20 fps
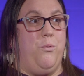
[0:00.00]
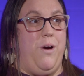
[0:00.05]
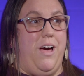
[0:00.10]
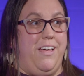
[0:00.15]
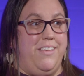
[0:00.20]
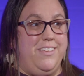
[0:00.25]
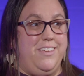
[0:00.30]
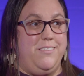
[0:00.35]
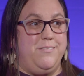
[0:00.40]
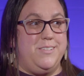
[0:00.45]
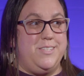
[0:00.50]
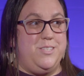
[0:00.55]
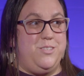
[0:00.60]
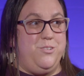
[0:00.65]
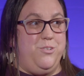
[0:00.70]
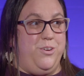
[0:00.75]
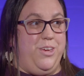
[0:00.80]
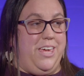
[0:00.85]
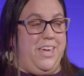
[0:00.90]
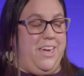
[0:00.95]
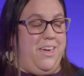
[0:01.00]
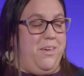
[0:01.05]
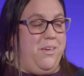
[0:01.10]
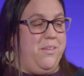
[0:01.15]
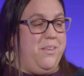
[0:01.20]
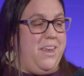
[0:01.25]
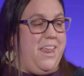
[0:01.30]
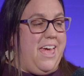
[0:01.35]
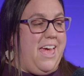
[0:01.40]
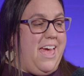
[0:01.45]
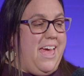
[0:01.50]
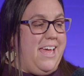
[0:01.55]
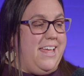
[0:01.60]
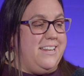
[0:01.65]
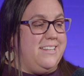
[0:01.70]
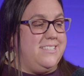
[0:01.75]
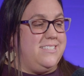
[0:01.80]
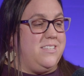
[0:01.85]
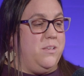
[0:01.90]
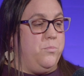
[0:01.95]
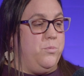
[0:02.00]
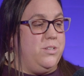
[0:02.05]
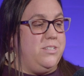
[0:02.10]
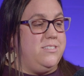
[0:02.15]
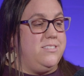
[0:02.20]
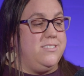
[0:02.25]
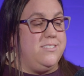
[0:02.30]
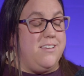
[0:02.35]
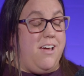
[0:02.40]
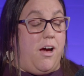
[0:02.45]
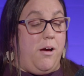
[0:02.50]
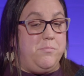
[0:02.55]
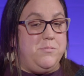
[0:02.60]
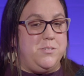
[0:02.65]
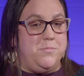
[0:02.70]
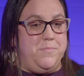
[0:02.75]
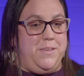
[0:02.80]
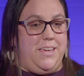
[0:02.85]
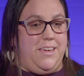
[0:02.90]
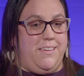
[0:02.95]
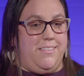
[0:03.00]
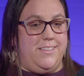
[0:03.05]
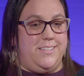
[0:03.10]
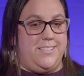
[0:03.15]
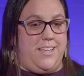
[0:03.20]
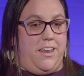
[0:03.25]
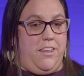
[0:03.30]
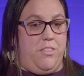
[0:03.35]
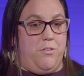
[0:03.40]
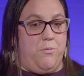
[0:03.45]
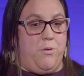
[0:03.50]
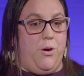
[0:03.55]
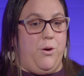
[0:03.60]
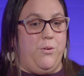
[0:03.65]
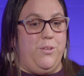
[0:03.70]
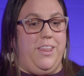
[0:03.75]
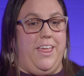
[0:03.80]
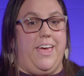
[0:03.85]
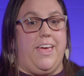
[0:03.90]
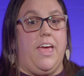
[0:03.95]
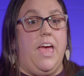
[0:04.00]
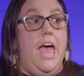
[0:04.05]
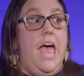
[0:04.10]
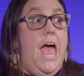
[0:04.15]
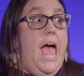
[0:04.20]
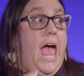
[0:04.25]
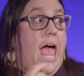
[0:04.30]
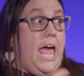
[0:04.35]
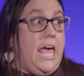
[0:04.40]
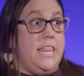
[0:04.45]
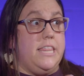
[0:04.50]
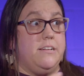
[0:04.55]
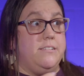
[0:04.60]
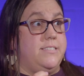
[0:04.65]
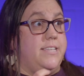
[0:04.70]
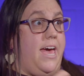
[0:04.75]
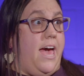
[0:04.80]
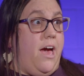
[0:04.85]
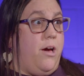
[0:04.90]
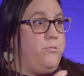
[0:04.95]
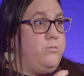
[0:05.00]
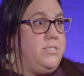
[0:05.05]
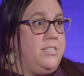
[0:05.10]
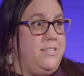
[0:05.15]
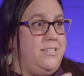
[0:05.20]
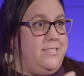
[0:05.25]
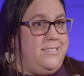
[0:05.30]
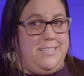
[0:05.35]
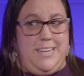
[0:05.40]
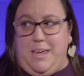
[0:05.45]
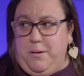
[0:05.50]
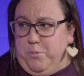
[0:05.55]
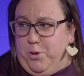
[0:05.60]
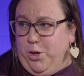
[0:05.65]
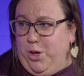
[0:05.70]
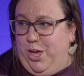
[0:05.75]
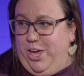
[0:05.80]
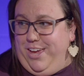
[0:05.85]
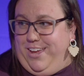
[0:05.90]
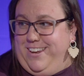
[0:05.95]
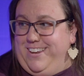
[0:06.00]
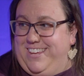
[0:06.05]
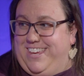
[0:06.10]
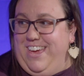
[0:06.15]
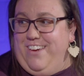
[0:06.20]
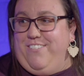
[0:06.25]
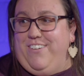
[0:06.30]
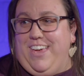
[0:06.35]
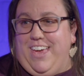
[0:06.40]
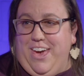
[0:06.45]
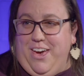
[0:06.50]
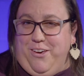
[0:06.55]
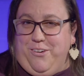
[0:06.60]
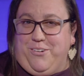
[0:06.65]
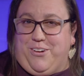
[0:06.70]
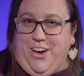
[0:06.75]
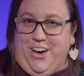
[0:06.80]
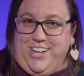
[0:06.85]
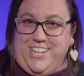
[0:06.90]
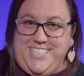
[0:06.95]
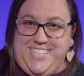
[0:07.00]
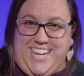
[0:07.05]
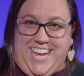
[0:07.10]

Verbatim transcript: while he was doing it, and someone stopped me on the side of the road, like, hey, there's a house in this neighborhood giving out cotton